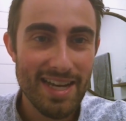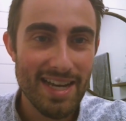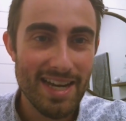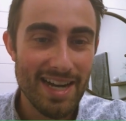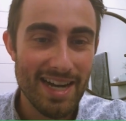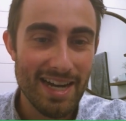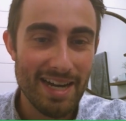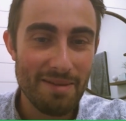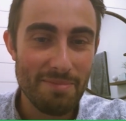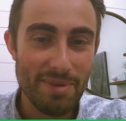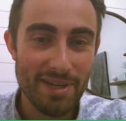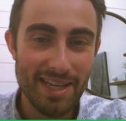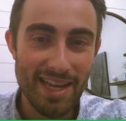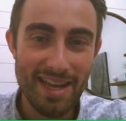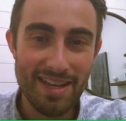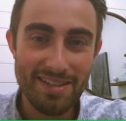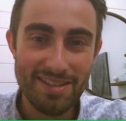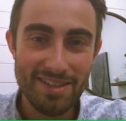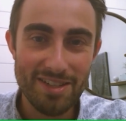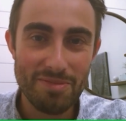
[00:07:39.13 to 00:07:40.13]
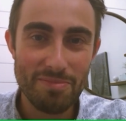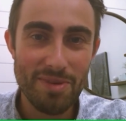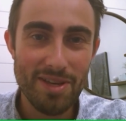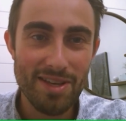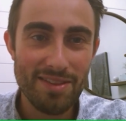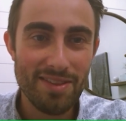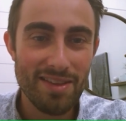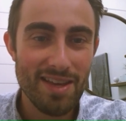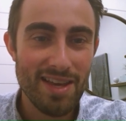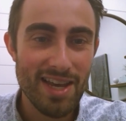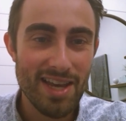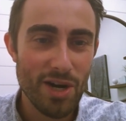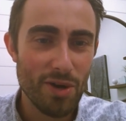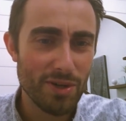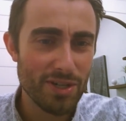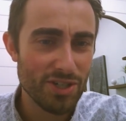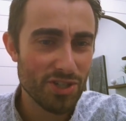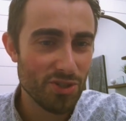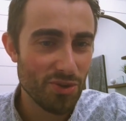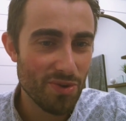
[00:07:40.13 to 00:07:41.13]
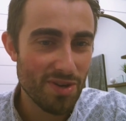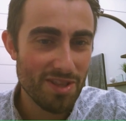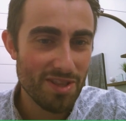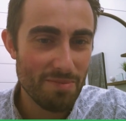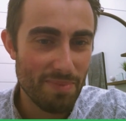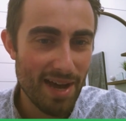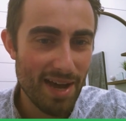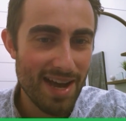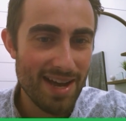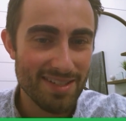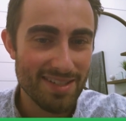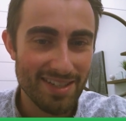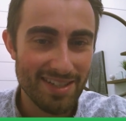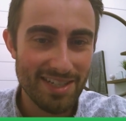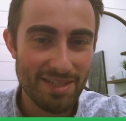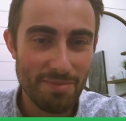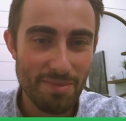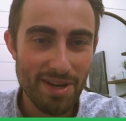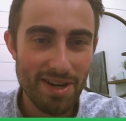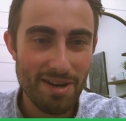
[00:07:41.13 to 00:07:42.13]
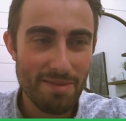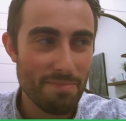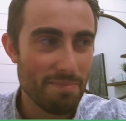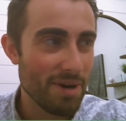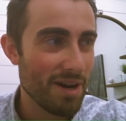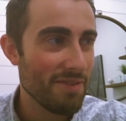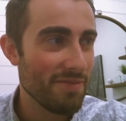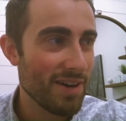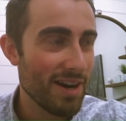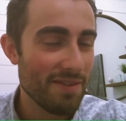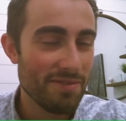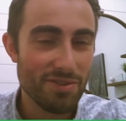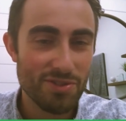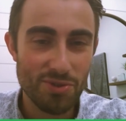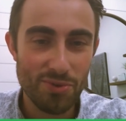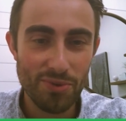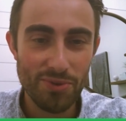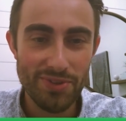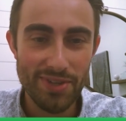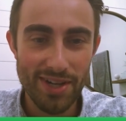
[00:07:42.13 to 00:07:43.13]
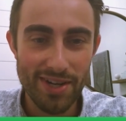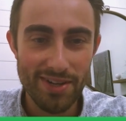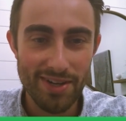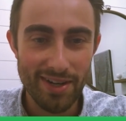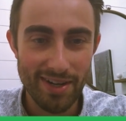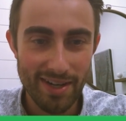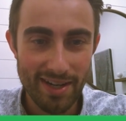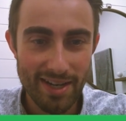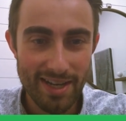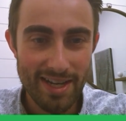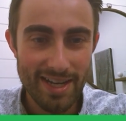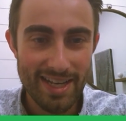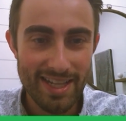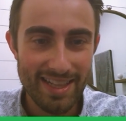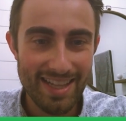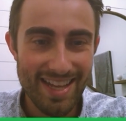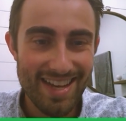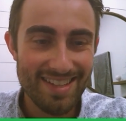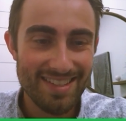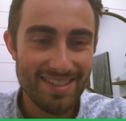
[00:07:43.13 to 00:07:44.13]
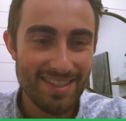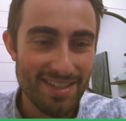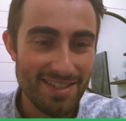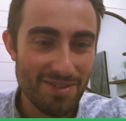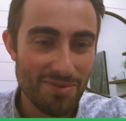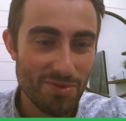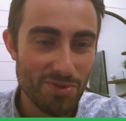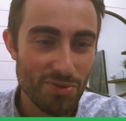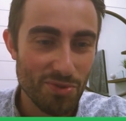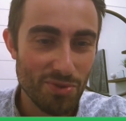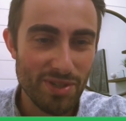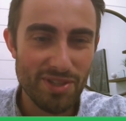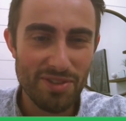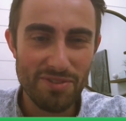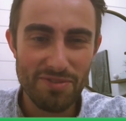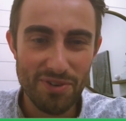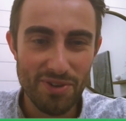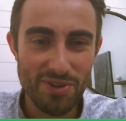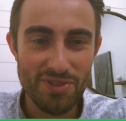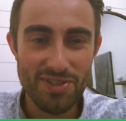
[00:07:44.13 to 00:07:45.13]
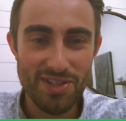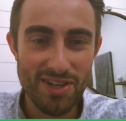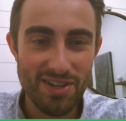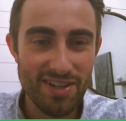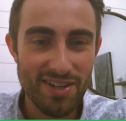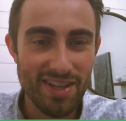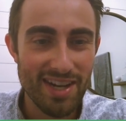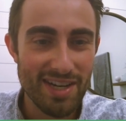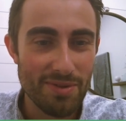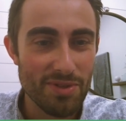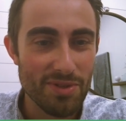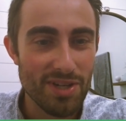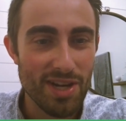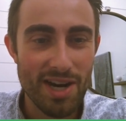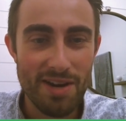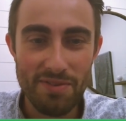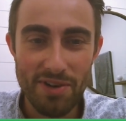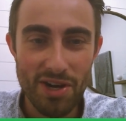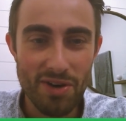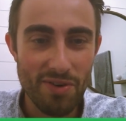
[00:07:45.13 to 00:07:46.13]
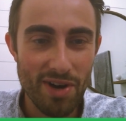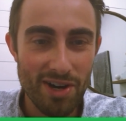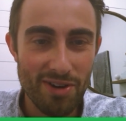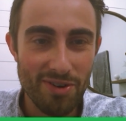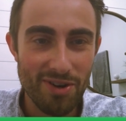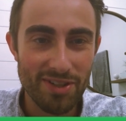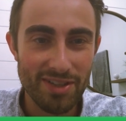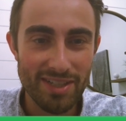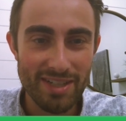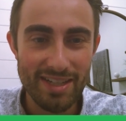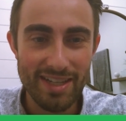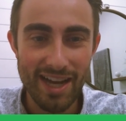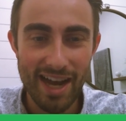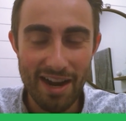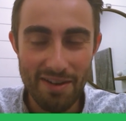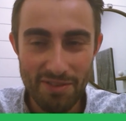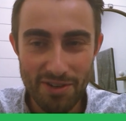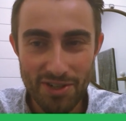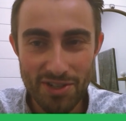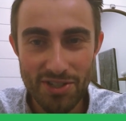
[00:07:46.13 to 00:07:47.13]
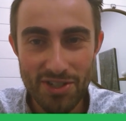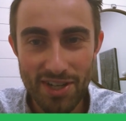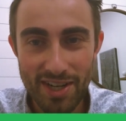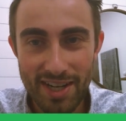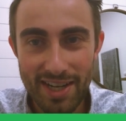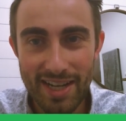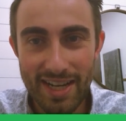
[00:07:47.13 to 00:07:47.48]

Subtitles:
But Casey DeSmith, you know, he's shown in the past that he's been an above average goaltender. Last season was really the first year that he was hovering right around league average.